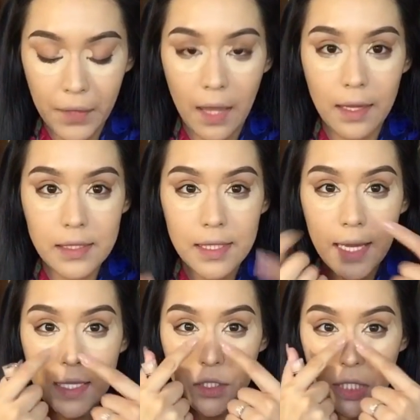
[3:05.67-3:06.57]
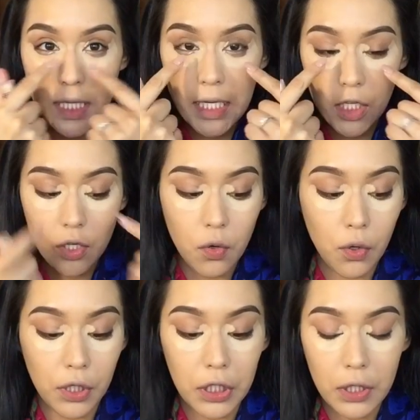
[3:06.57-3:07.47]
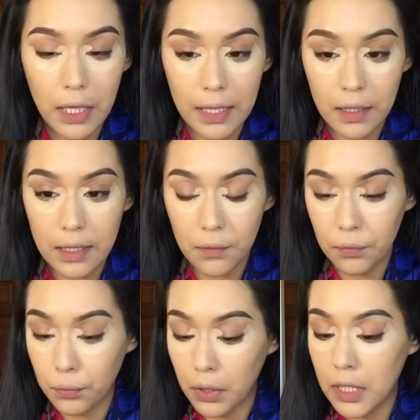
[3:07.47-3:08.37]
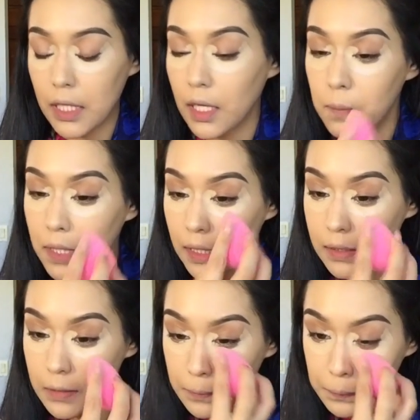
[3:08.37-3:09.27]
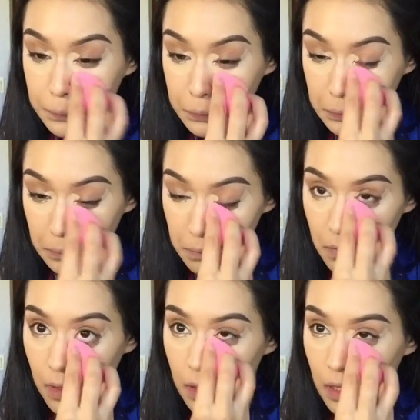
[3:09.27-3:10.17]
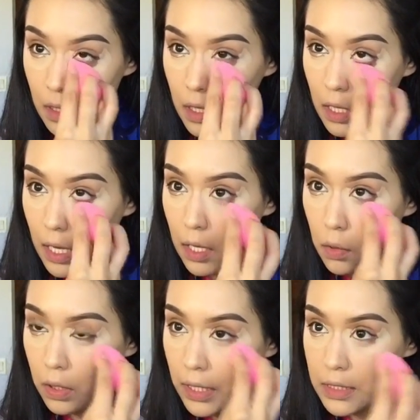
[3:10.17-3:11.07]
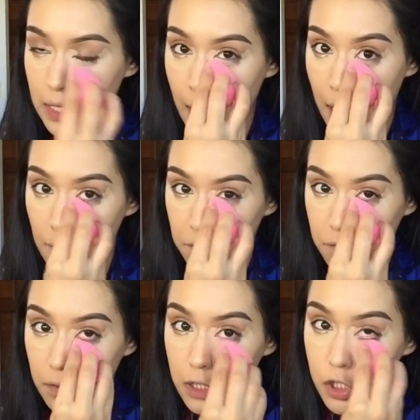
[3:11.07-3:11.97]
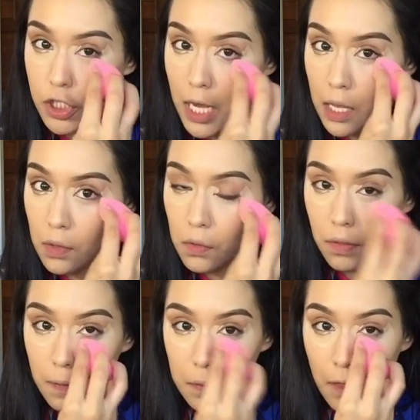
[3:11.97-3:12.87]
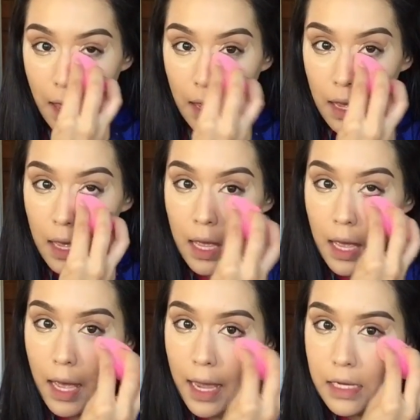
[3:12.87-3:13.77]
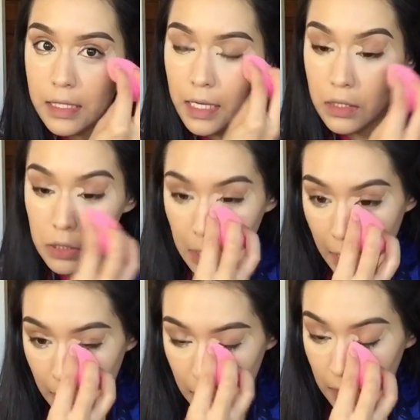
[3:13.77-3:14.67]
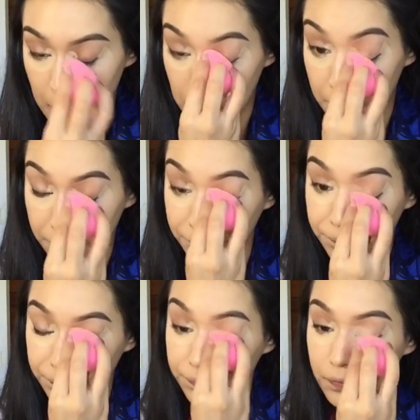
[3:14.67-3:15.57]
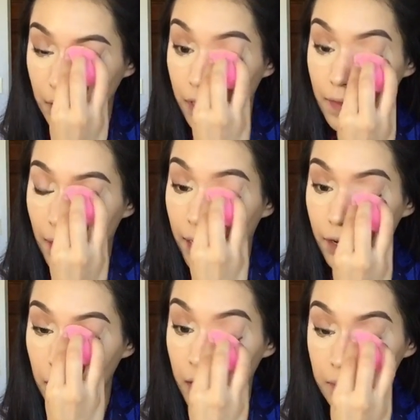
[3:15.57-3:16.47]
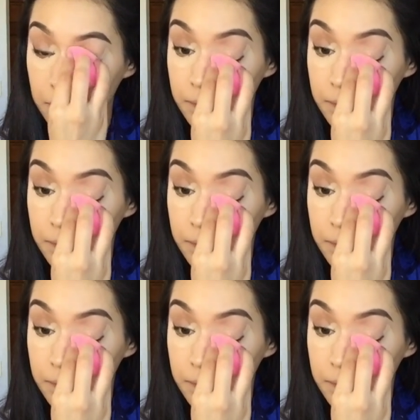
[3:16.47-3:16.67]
I like to get into the inner corner like really good because I don't like to have the shadow that I tend to get in that area.